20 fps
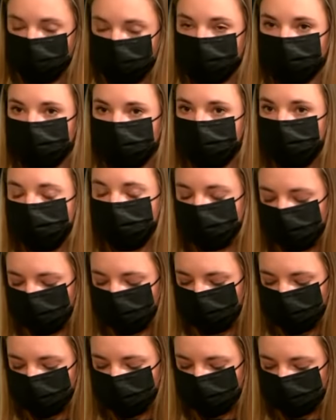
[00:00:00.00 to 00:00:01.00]
influence?
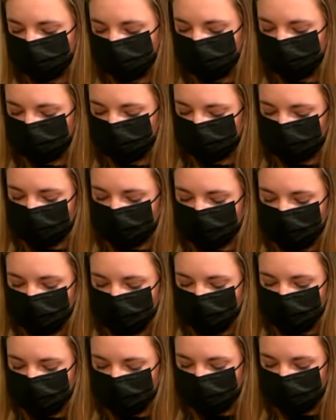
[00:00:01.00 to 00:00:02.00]
For
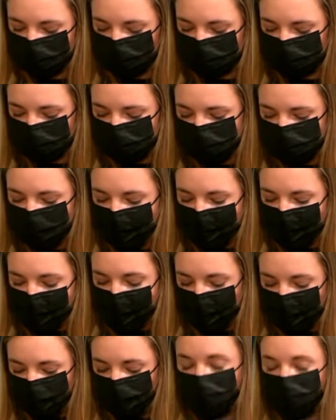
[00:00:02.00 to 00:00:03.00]
example, their engagement in the
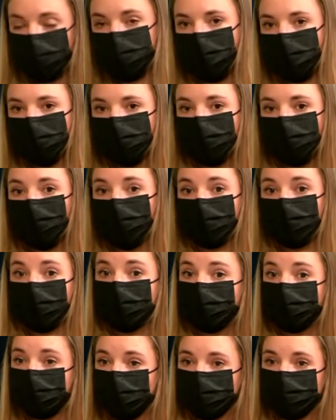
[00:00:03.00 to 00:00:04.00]
South Pacific
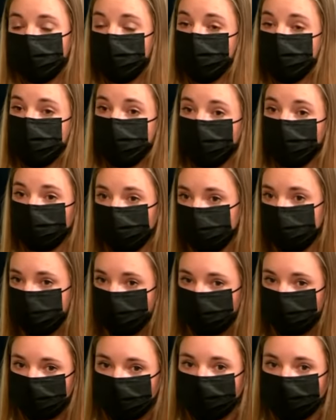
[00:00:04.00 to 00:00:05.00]
with smaller island
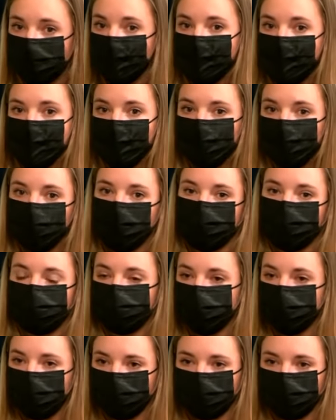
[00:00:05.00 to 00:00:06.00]
nations like the
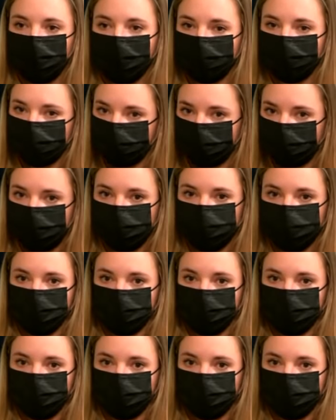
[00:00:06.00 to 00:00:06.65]
Solomon Islands,